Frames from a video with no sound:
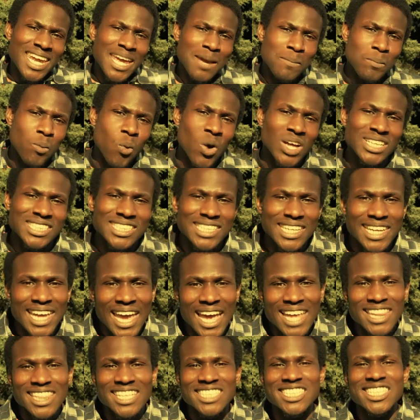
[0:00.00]
deep once
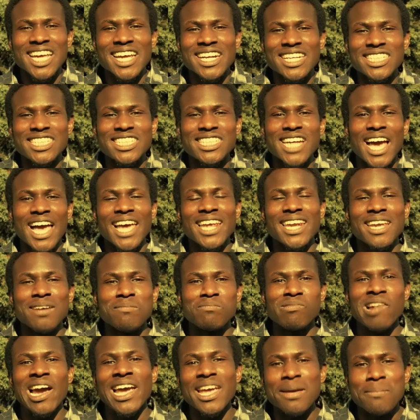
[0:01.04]
again. The sun is shining
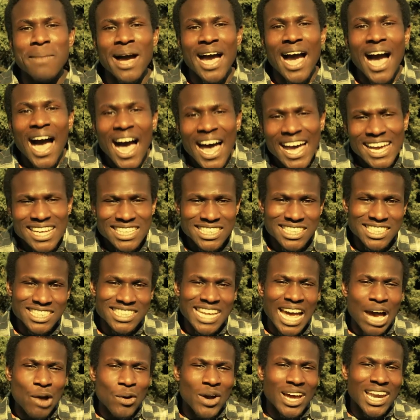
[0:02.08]
bright in my eyes,
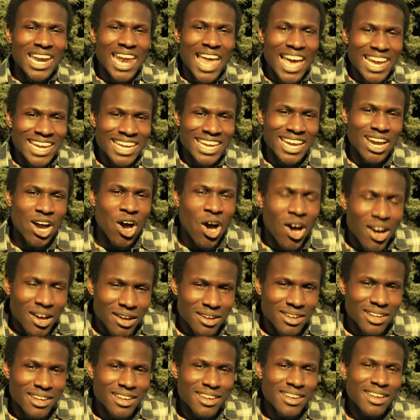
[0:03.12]
just how I like it,
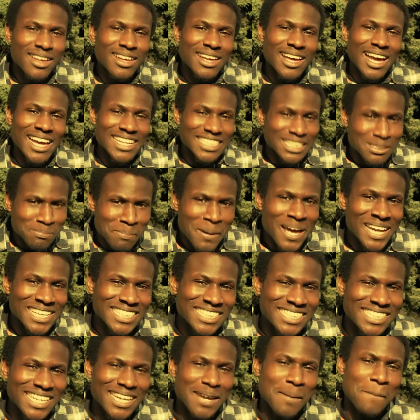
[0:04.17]
hot and
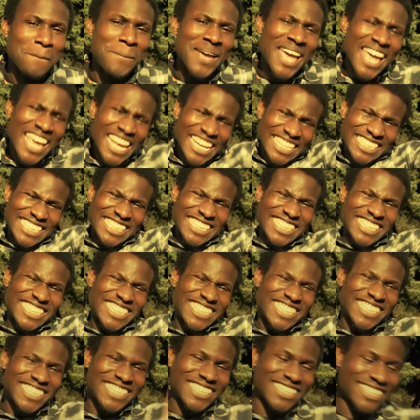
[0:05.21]
spicy.
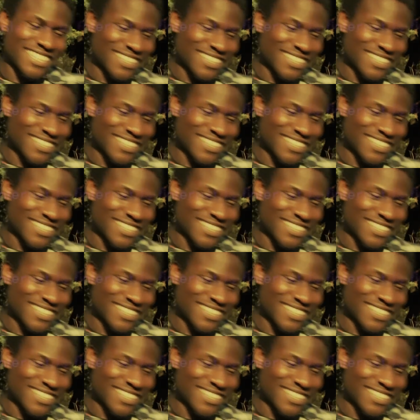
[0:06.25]
Peace!